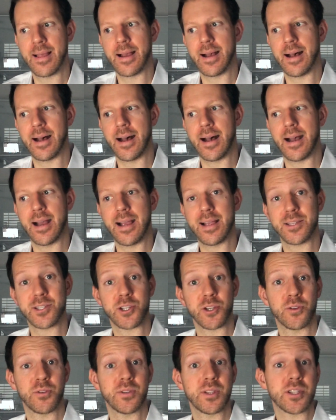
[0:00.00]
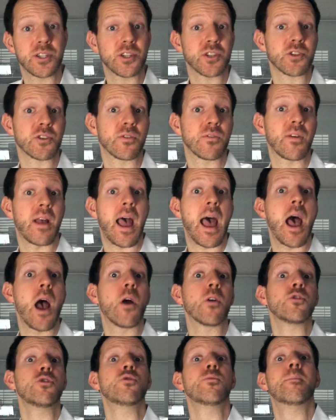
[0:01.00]
And so this is sort of
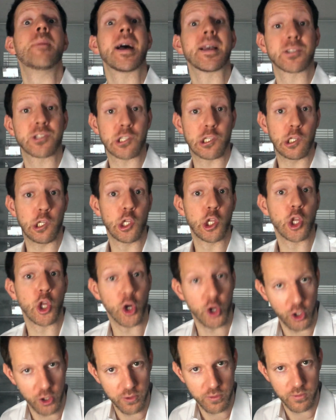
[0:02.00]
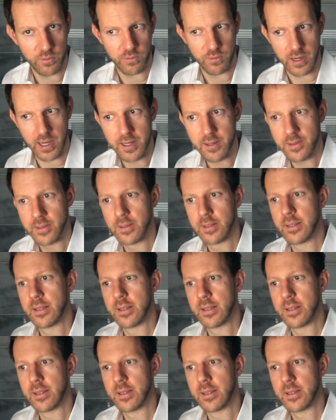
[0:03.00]
how you best learn, right?